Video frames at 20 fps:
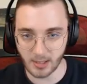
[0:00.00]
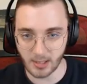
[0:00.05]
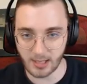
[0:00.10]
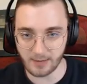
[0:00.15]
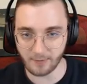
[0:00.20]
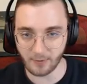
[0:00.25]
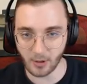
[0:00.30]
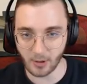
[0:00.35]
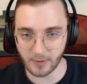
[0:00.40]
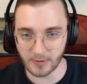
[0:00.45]

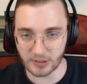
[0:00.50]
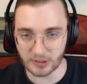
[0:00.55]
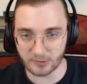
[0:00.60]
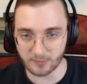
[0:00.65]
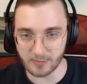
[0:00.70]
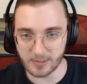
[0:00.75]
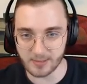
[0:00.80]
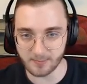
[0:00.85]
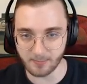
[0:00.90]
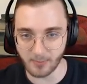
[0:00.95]
deliver the
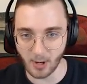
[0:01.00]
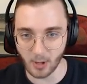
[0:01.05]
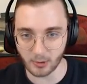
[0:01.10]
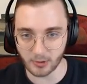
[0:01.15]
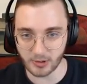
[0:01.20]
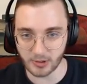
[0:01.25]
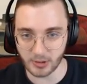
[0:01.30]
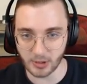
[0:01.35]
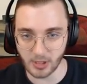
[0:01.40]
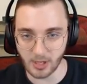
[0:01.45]
speedboat
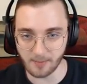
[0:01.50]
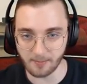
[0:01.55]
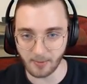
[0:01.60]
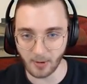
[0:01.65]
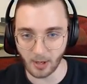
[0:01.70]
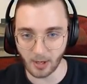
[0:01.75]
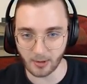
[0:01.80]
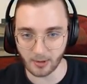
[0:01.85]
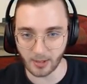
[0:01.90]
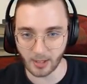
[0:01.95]
to your
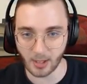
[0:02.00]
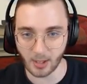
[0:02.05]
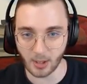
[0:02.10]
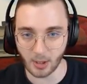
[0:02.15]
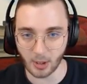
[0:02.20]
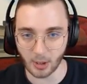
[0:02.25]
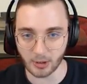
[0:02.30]
boy Rico